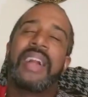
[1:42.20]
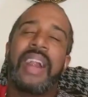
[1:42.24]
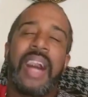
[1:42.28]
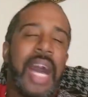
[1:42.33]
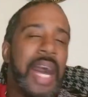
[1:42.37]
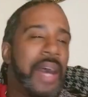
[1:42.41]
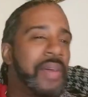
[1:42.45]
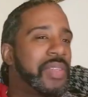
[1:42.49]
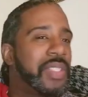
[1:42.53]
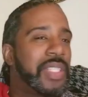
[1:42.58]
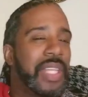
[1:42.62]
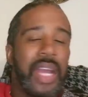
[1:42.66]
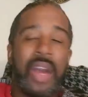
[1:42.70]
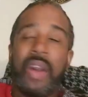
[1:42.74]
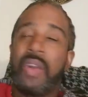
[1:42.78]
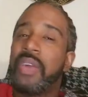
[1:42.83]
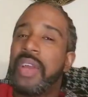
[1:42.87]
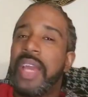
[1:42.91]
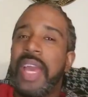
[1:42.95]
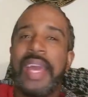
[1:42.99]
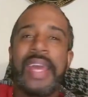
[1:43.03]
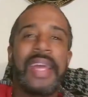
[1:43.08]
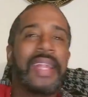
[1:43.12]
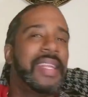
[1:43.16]
I was like,
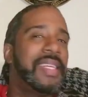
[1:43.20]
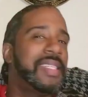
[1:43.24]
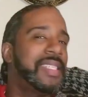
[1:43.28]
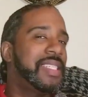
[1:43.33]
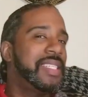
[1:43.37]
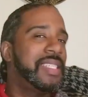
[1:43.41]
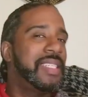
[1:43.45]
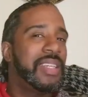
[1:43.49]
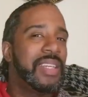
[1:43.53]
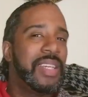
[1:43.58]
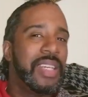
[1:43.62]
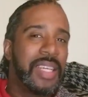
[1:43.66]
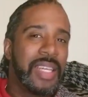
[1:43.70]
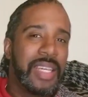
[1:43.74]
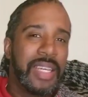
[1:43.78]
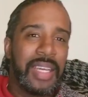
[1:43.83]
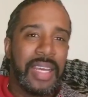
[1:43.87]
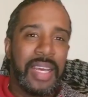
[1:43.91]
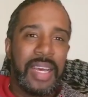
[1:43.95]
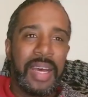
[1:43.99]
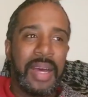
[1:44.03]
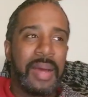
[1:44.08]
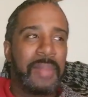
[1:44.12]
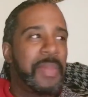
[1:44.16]
okay, listen
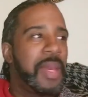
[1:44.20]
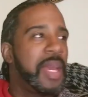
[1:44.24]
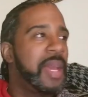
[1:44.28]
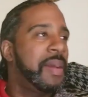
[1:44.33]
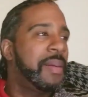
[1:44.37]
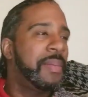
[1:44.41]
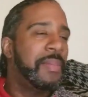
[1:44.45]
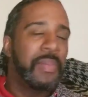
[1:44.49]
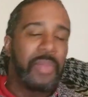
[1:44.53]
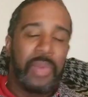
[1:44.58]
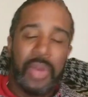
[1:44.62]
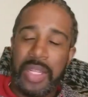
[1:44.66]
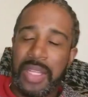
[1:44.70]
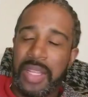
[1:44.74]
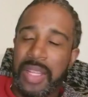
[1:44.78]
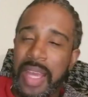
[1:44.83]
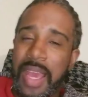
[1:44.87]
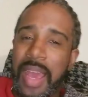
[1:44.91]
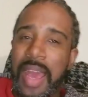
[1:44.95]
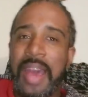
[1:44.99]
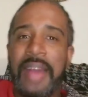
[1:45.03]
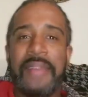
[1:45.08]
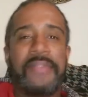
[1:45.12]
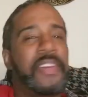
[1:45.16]
to him with
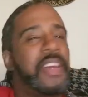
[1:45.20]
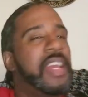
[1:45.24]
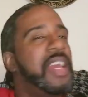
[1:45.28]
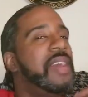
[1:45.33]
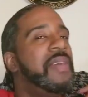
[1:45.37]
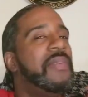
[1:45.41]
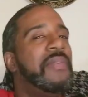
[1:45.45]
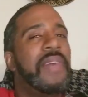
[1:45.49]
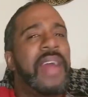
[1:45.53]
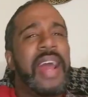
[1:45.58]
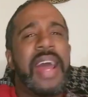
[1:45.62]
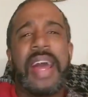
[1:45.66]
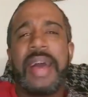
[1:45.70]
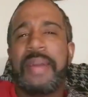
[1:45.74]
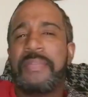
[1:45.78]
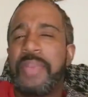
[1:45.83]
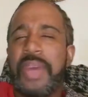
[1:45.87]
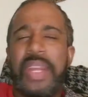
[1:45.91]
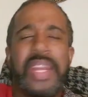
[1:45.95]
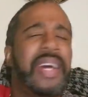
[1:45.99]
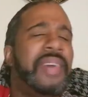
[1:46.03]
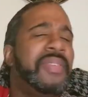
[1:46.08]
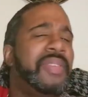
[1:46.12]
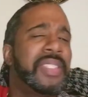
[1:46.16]
the African rap.
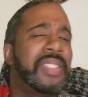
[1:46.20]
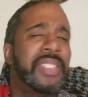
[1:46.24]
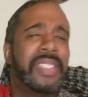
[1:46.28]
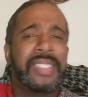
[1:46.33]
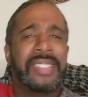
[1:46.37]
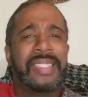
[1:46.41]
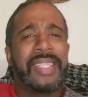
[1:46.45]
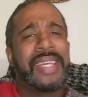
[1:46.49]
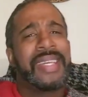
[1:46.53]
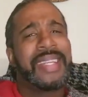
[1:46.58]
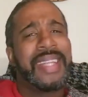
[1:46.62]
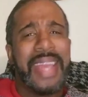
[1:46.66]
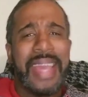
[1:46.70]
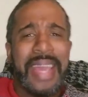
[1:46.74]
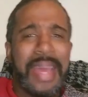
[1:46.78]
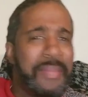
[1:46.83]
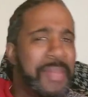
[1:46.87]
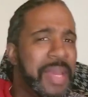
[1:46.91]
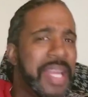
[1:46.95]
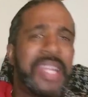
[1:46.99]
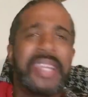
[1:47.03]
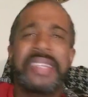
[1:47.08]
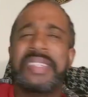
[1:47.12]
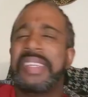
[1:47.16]
And I was just like, damn,
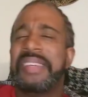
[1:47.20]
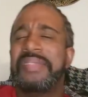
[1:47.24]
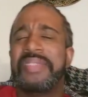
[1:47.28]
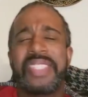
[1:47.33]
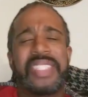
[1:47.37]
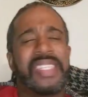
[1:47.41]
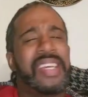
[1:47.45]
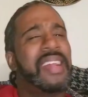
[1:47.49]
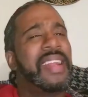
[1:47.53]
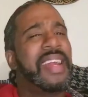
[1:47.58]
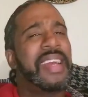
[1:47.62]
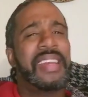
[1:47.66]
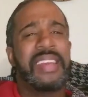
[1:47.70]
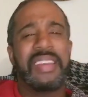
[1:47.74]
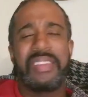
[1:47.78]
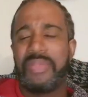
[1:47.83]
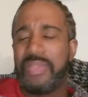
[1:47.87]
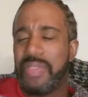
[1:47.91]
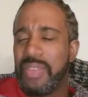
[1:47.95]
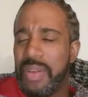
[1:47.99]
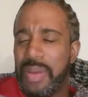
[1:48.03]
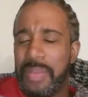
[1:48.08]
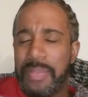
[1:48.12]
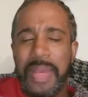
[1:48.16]
he doesn't even sound like he's
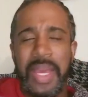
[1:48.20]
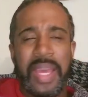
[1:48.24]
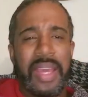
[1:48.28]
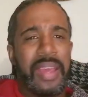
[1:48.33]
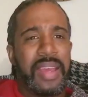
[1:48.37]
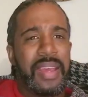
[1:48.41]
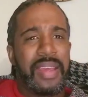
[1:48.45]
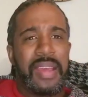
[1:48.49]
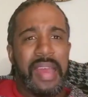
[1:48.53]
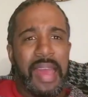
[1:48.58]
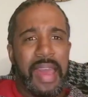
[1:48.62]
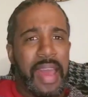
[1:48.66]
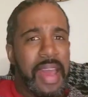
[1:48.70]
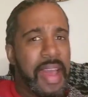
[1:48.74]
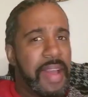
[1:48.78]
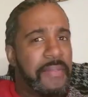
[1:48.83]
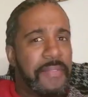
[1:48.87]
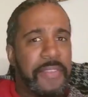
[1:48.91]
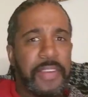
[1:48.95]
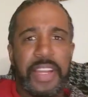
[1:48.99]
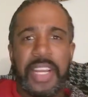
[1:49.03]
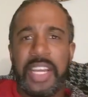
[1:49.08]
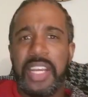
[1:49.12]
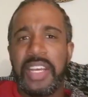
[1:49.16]
from
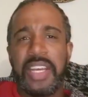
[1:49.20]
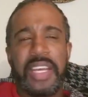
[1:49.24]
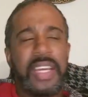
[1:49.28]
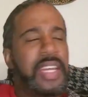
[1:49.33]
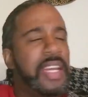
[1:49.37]
Africa.